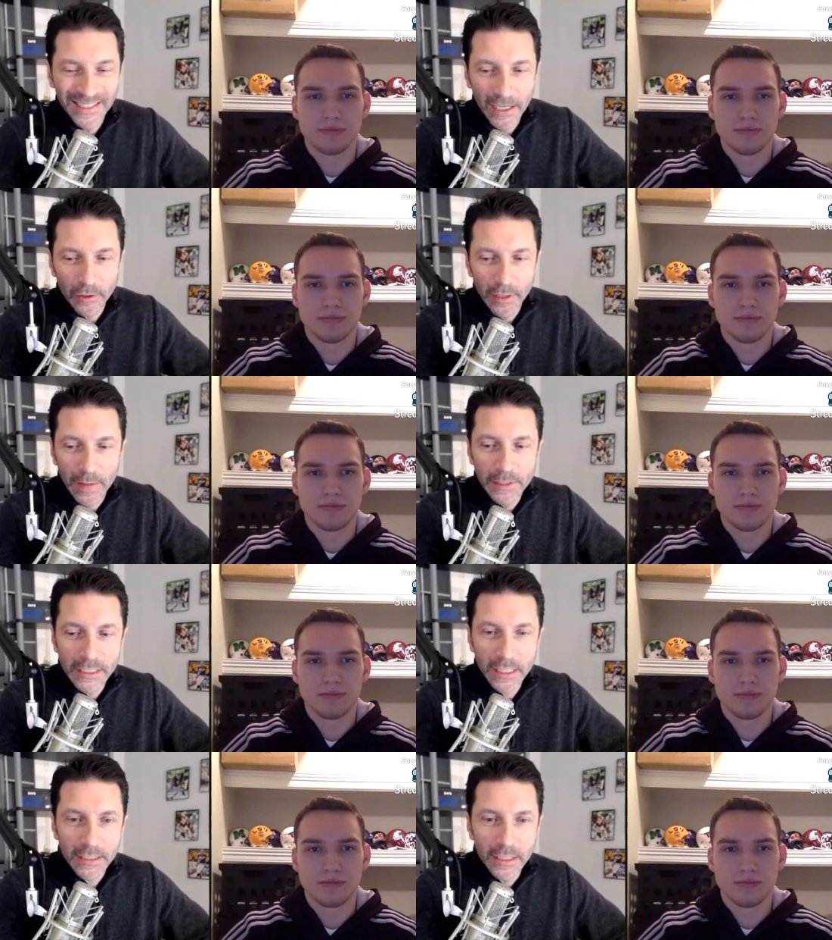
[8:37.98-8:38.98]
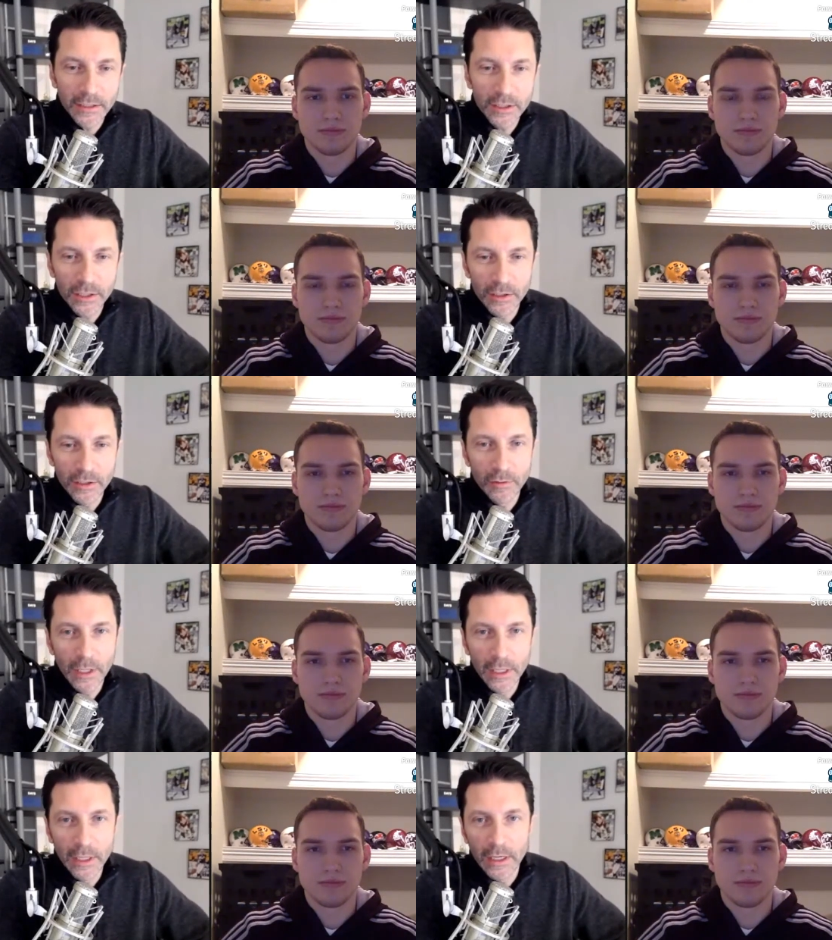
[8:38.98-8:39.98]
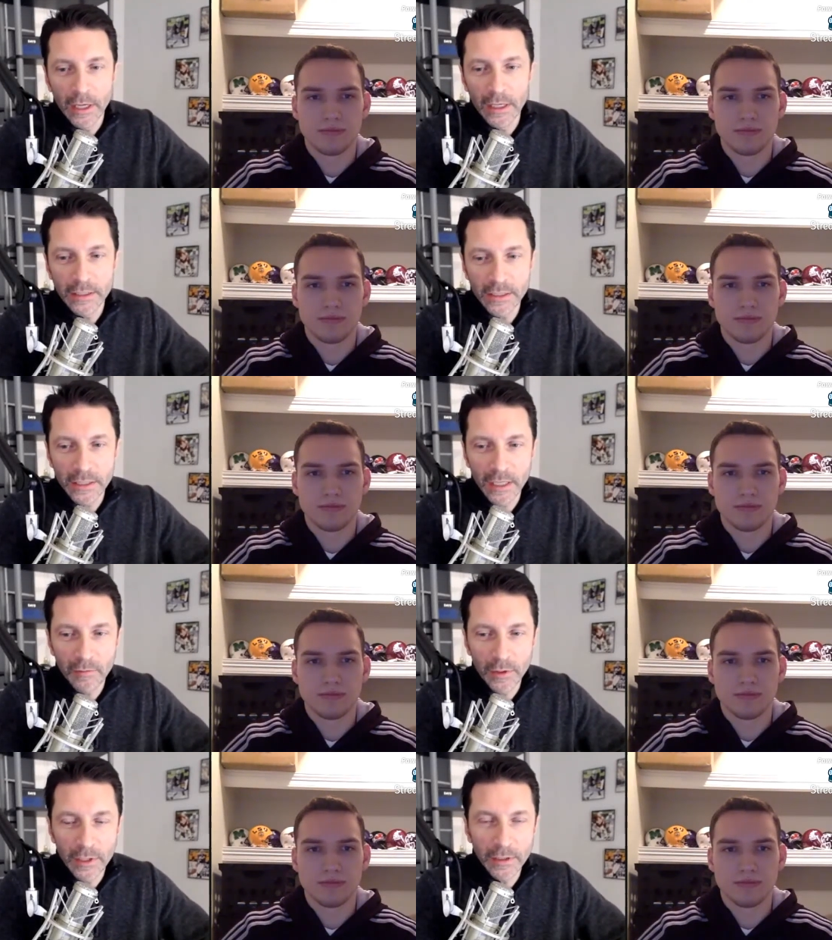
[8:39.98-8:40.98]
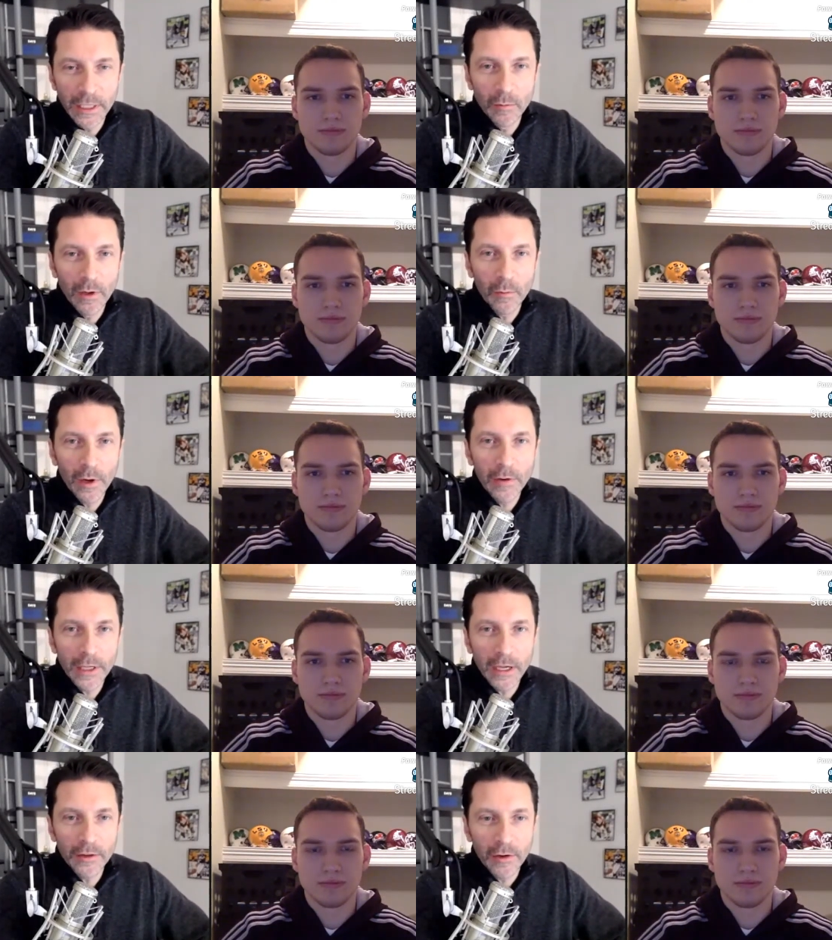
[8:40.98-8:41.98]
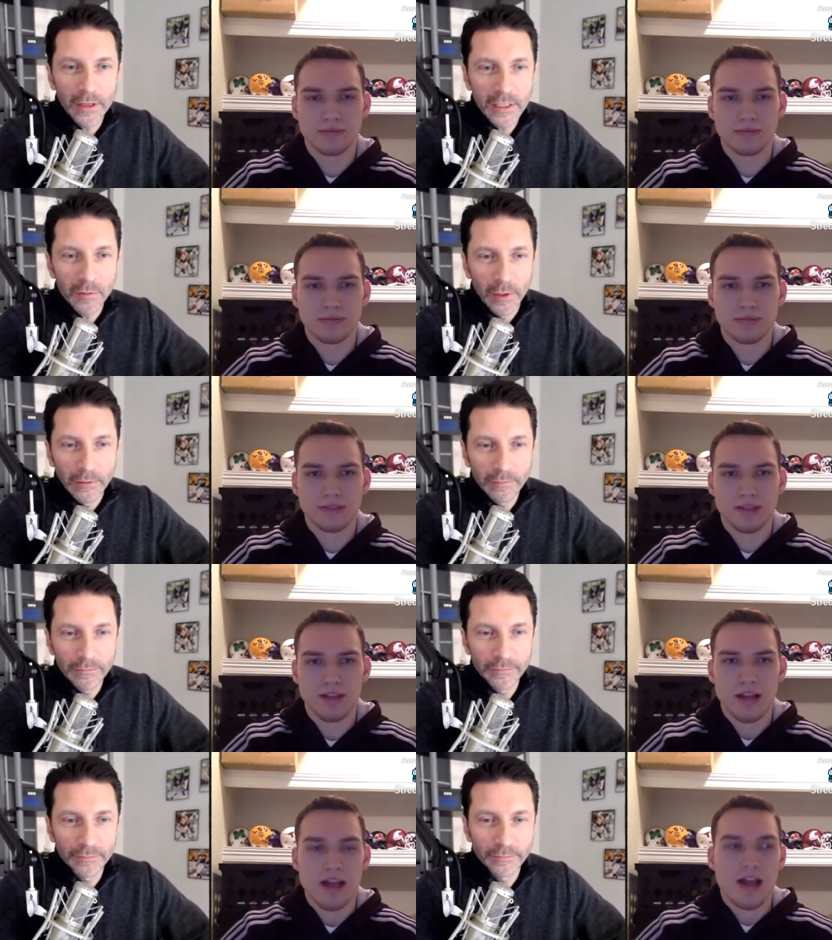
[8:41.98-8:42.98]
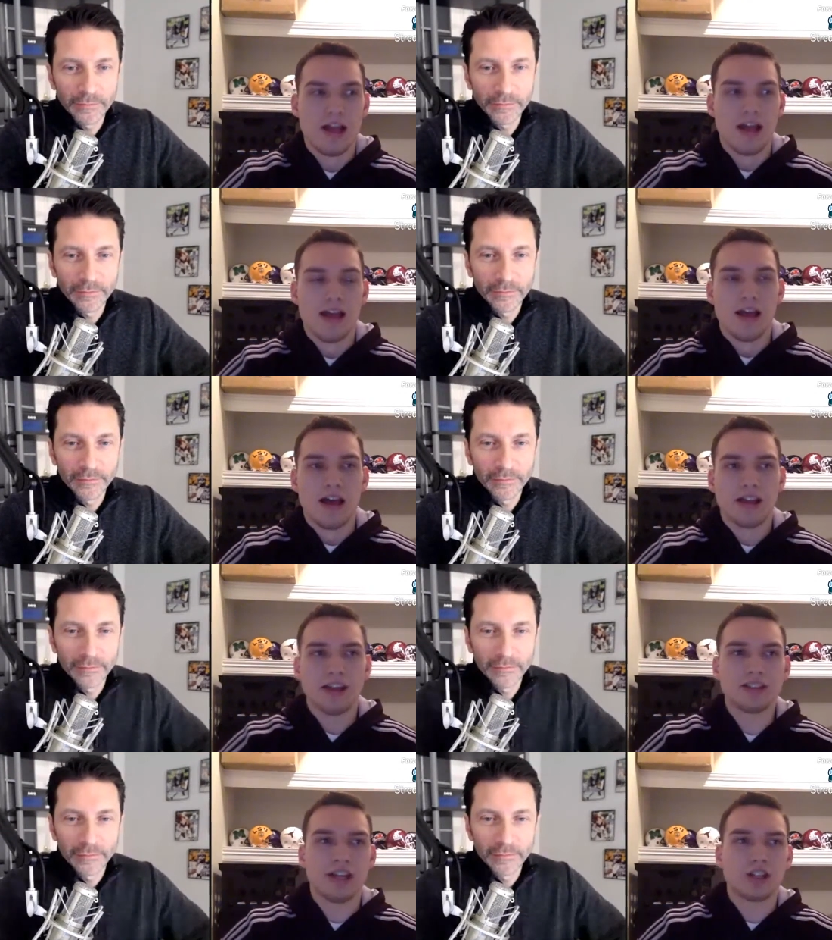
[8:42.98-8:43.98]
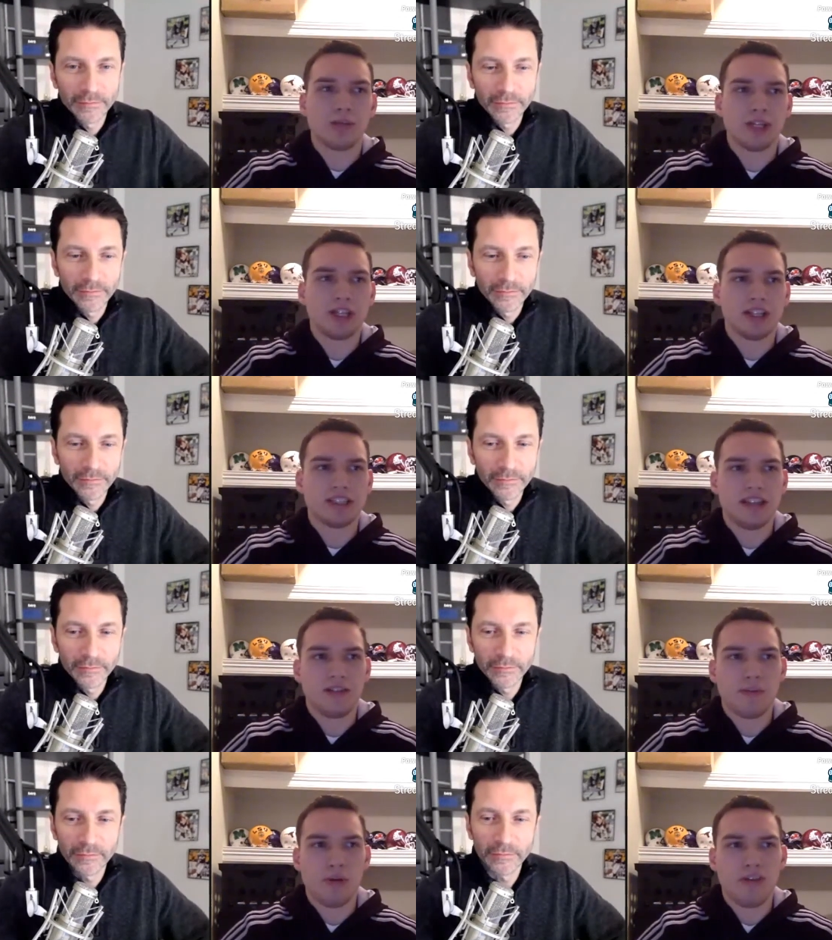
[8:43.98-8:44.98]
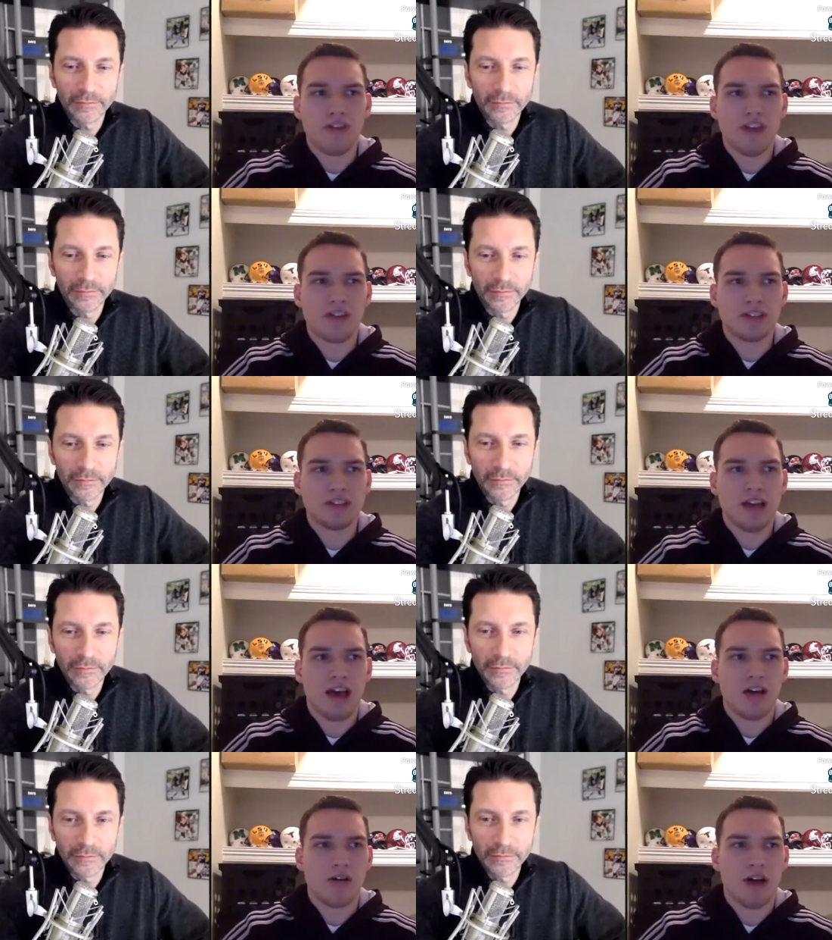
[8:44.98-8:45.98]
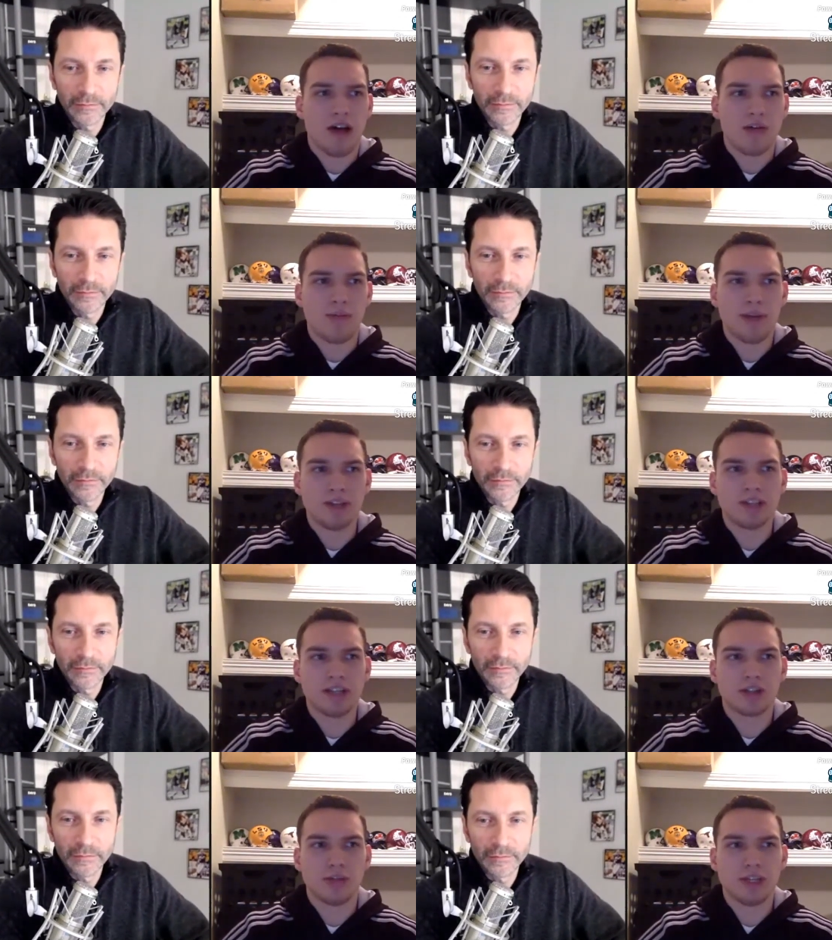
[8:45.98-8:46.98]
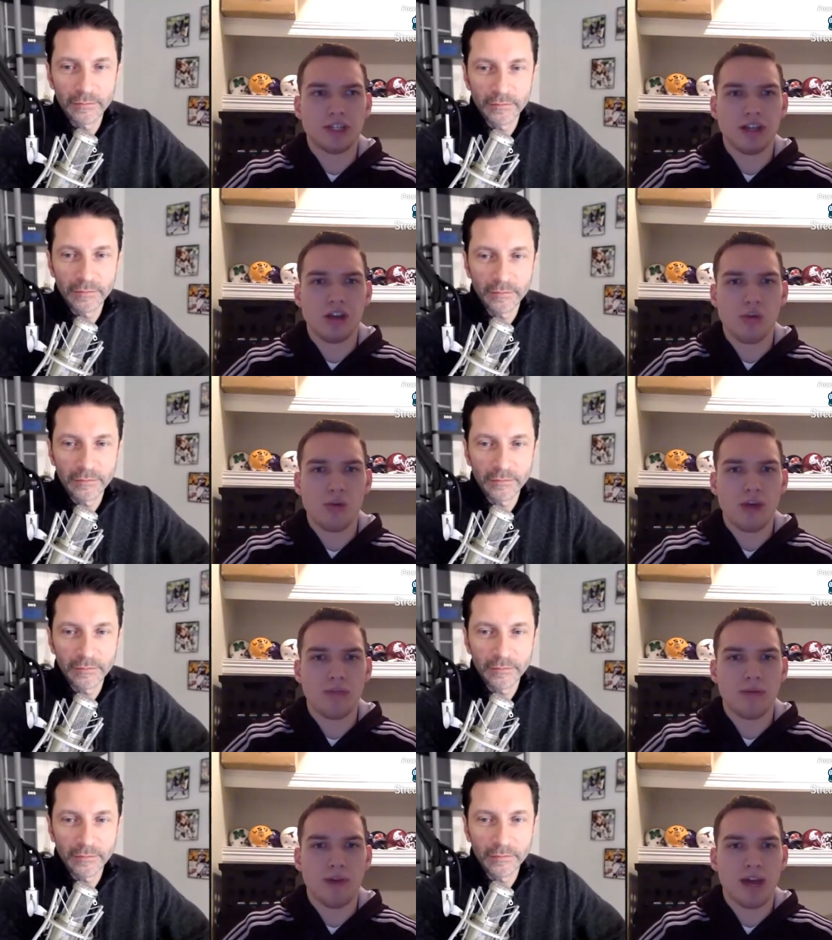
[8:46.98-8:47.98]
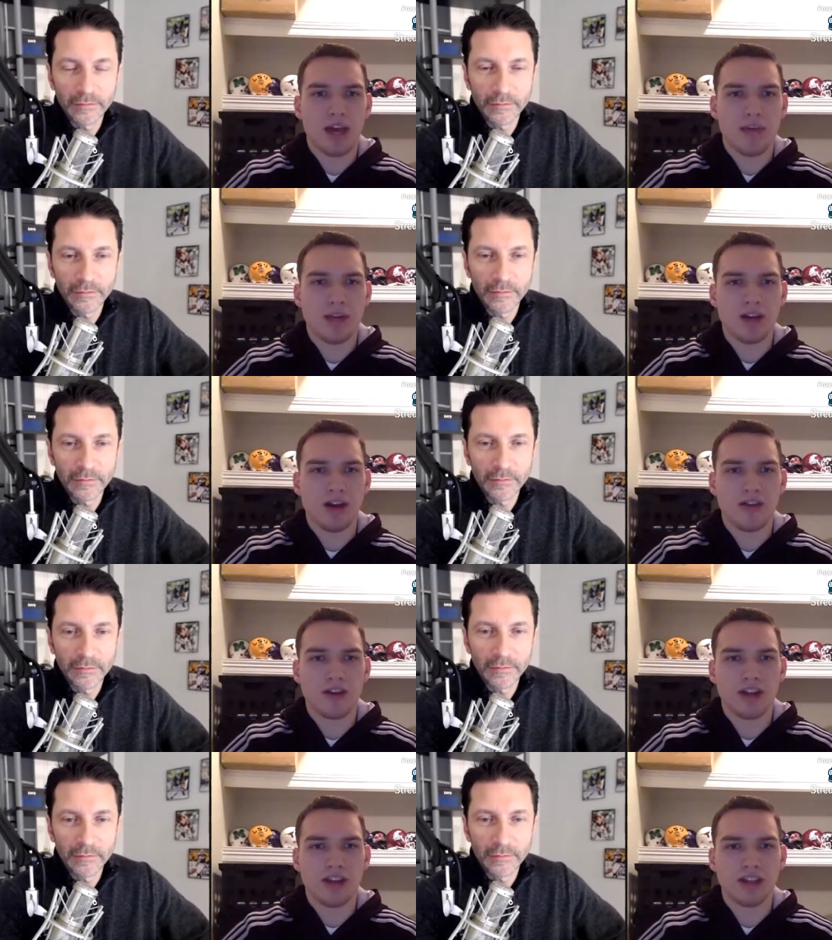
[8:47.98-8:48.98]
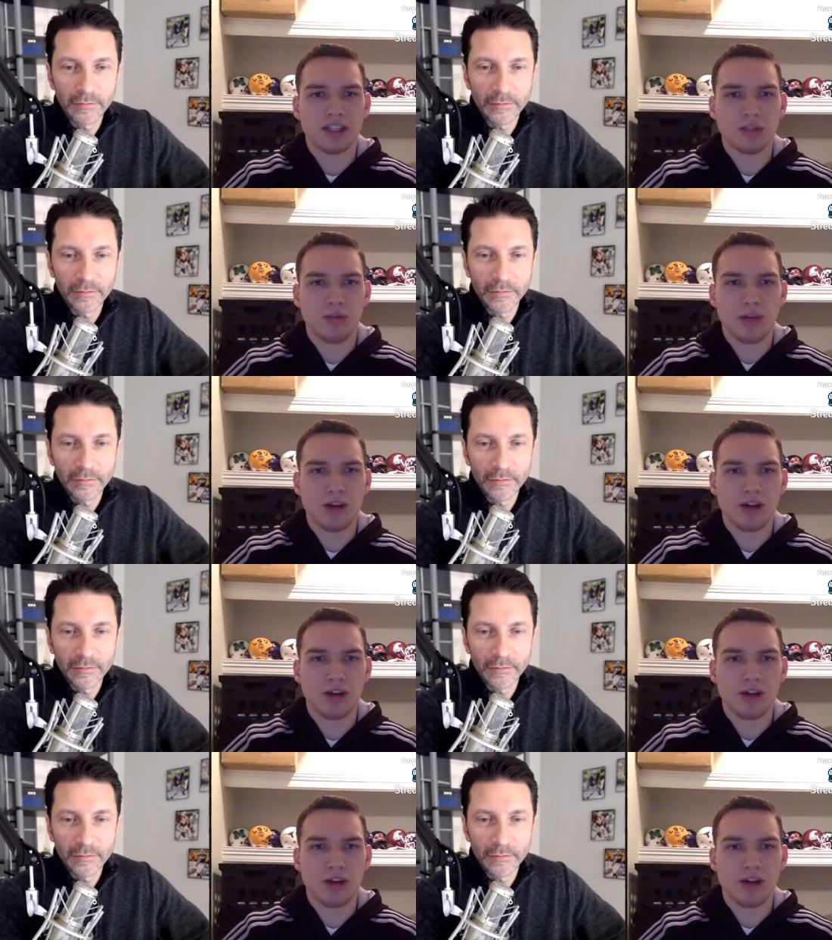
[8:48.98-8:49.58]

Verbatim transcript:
Speaker 1: title game at 6-2, Steve, would you lean one way or the other on this one? I
Speaker 2: think Central Michigan's 7-point favorites now. I would pick Central Michigan to win, but Miami to cover. I think this will be a